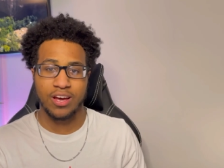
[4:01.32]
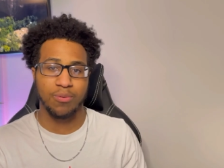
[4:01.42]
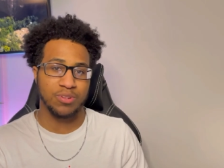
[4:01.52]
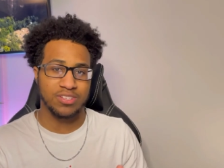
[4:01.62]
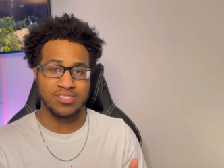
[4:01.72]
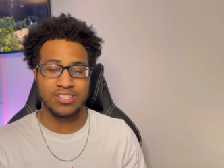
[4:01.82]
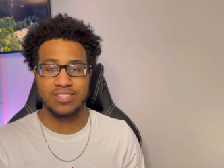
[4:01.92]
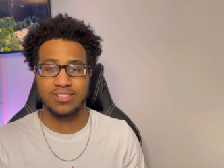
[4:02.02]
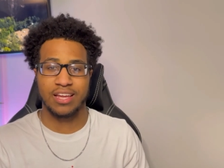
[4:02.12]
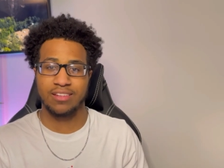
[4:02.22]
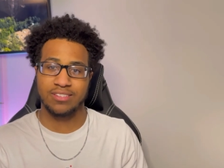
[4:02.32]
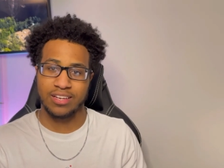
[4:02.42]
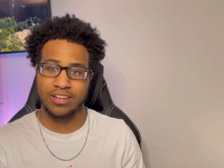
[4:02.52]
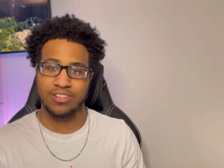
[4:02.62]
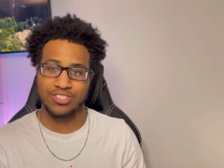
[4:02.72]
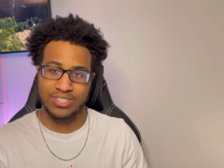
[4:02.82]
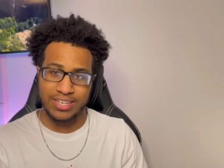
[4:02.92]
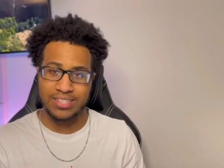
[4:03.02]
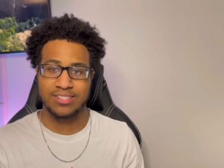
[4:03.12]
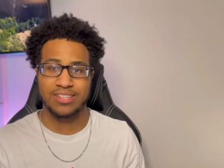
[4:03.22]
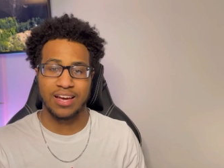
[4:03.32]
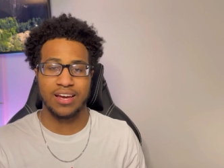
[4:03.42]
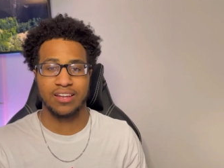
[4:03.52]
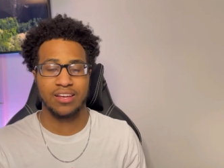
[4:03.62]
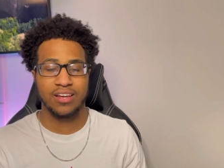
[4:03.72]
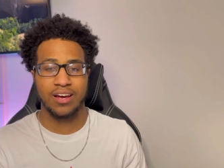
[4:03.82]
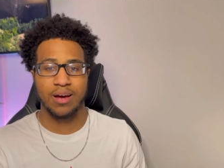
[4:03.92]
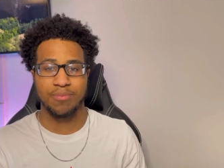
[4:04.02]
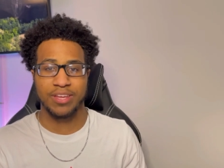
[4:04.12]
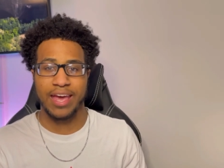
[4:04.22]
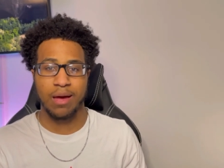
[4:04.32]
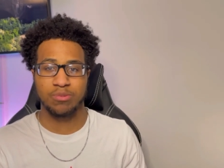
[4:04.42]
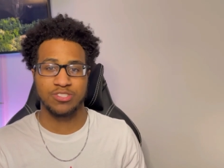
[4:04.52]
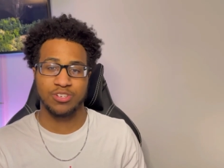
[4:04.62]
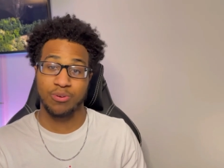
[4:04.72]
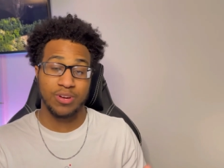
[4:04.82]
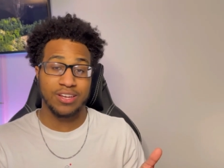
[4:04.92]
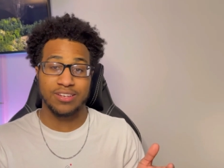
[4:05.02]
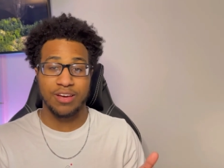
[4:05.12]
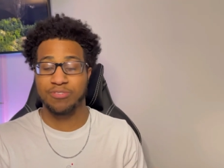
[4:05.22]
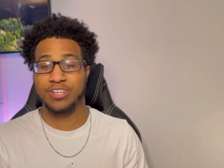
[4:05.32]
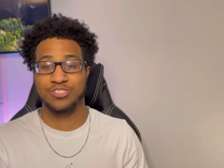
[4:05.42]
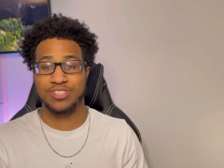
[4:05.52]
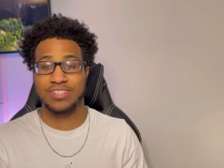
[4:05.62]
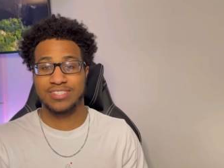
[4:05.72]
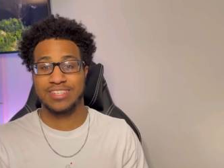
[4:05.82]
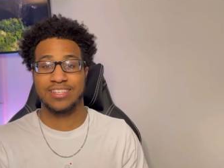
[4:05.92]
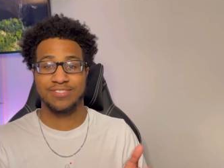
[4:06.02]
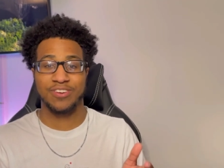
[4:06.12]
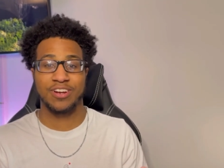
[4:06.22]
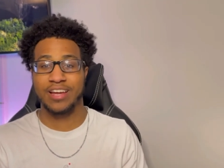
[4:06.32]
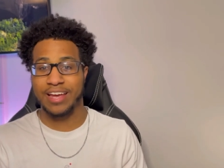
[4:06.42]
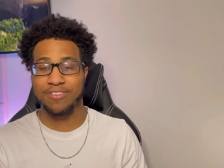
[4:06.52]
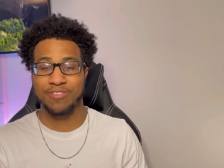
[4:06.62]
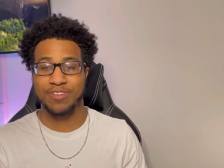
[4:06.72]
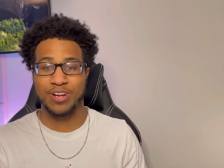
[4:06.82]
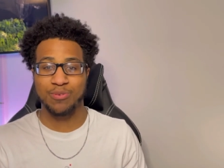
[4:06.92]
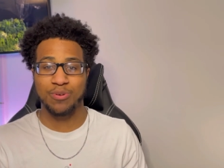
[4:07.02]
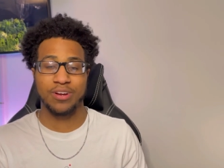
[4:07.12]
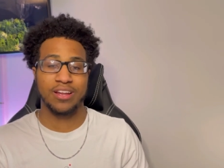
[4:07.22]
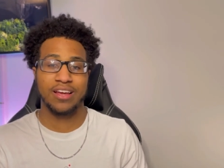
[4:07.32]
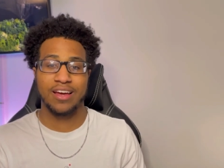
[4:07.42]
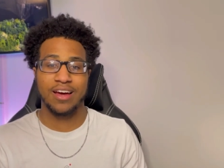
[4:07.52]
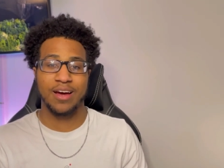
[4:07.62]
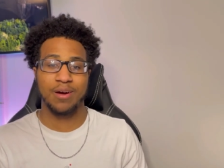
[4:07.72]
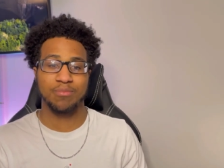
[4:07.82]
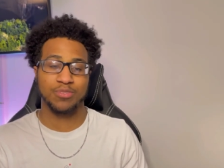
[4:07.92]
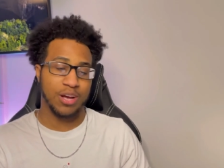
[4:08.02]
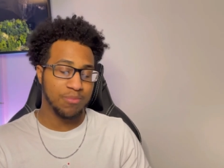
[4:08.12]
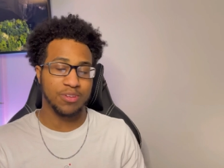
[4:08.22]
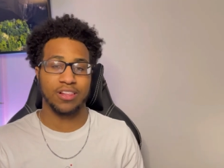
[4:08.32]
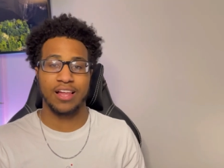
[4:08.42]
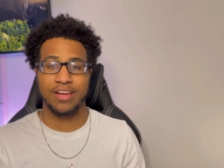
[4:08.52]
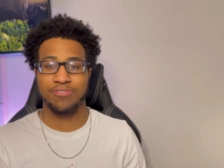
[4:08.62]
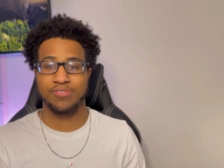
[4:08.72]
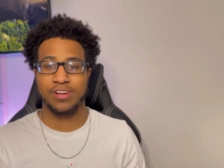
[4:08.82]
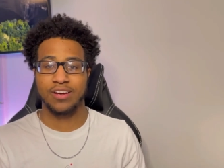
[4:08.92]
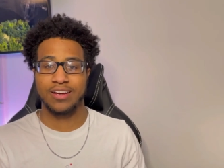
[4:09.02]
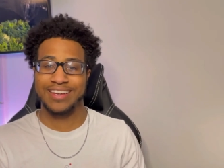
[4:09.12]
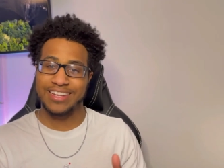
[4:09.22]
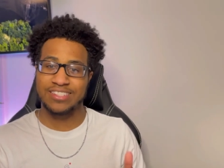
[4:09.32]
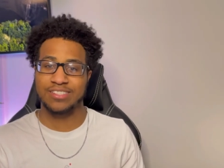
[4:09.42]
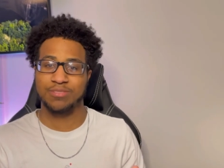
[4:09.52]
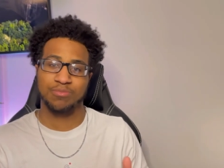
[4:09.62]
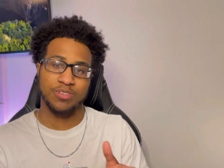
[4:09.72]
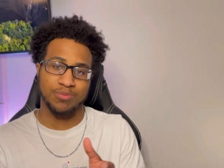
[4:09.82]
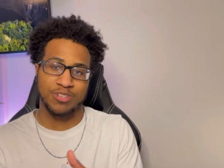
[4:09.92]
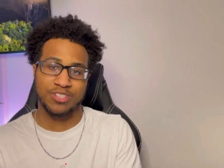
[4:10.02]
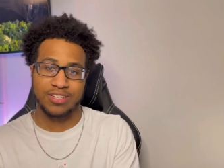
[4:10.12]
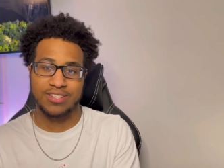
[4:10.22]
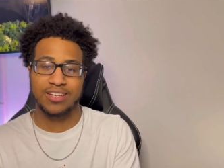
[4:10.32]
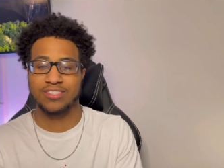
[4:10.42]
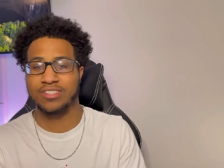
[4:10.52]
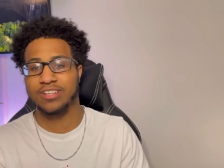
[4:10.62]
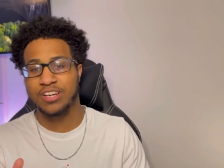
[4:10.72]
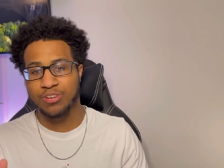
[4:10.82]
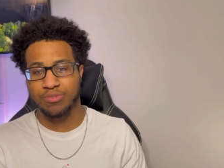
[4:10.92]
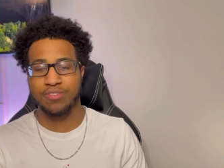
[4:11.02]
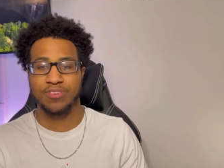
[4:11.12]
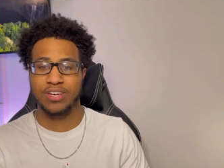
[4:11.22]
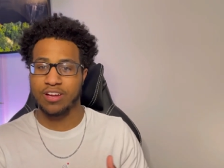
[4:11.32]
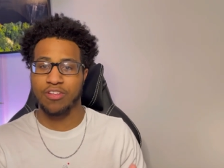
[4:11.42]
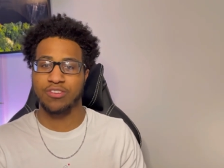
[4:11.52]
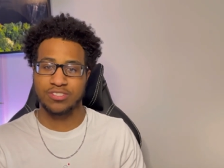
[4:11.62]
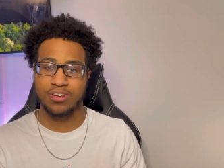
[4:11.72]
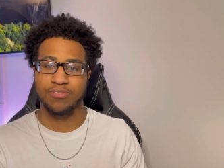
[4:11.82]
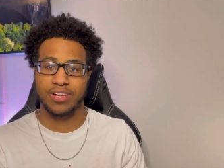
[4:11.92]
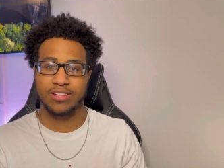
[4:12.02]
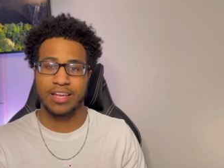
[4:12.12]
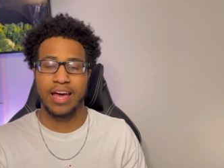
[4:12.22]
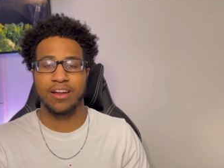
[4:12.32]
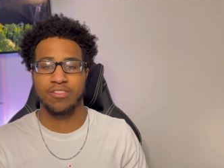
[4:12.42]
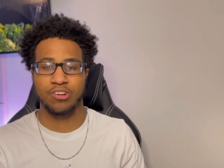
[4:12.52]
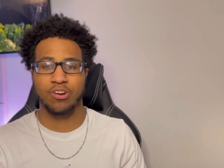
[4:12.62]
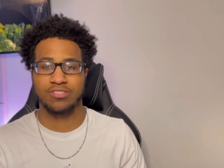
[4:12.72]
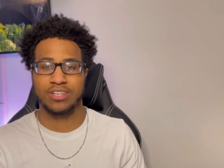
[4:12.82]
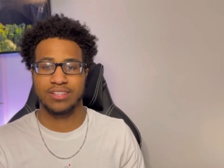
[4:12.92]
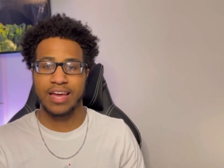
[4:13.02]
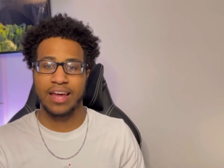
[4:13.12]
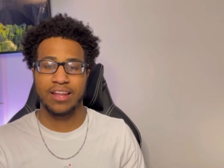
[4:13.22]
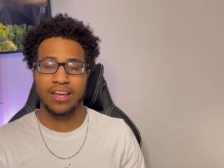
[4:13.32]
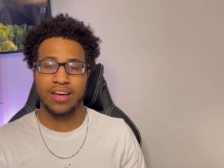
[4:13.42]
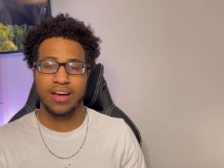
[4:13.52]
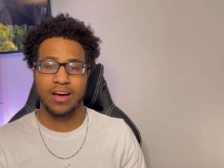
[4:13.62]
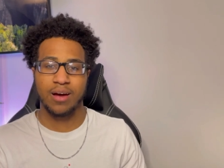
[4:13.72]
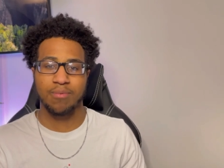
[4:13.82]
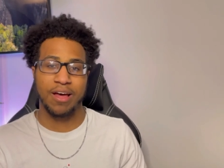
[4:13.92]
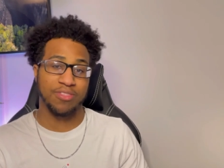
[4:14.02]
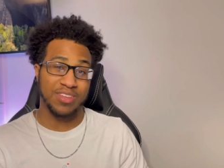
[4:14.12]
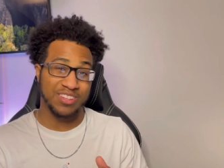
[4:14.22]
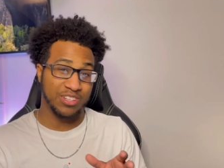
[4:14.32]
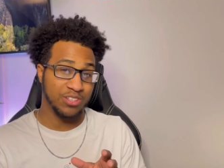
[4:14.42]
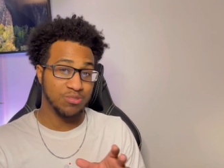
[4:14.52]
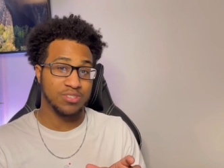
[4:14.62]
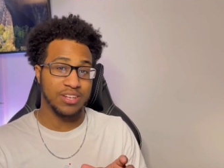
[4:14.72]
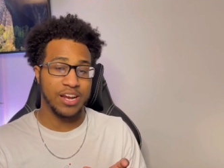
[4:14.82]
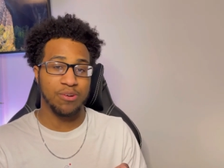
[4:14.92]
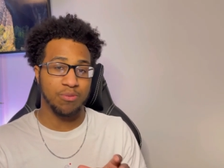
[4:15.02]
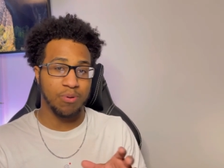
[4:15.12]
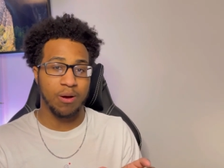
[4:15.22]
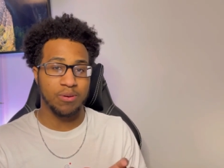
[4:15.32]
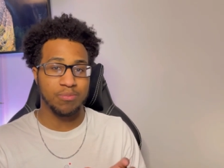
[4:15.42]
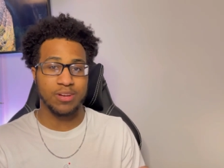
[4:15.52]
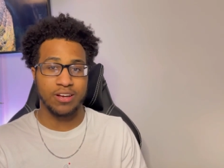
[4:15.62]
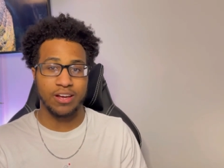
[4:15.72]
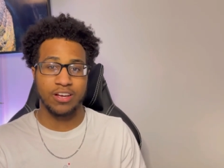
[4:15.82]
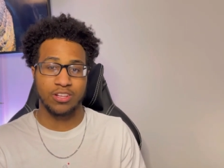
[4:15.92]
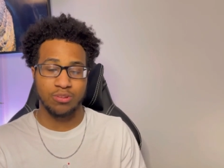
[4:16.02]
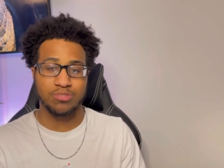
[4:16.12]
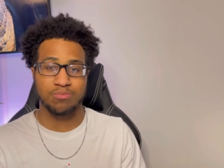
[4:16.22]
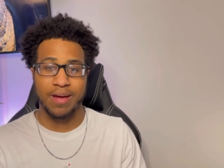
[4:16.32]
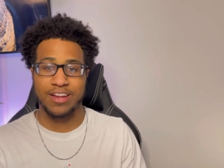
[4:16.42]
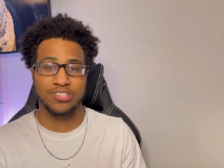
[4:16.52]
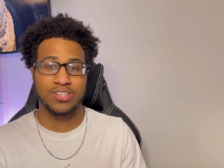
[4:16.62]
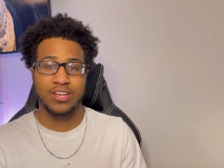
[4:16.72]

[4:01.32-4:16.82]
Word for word: uh, with the seats and the technology inside um, the cabin. So definitely interested to see this Faraday FF91 um, come to life uh, against especially the Tesla, Rivian, other stuff like that, other cars like that. Um, I think the Lucid Air will probably be a close match